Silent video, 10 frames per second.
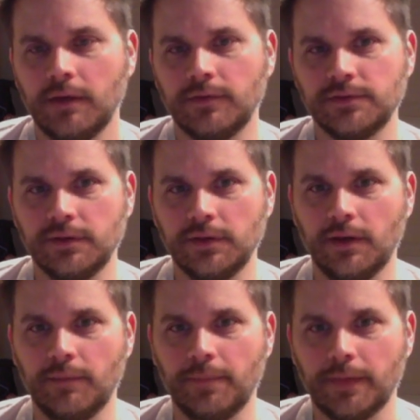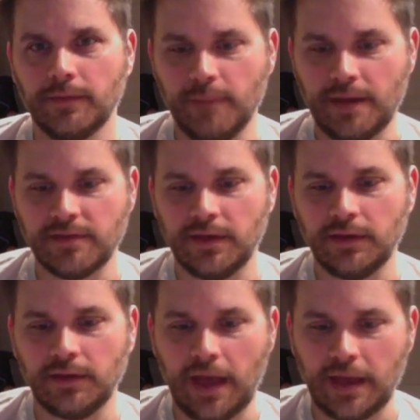There's the um, the
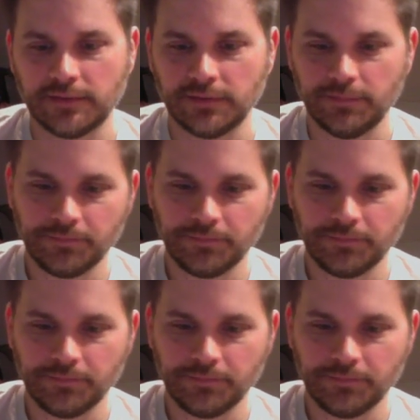methane gas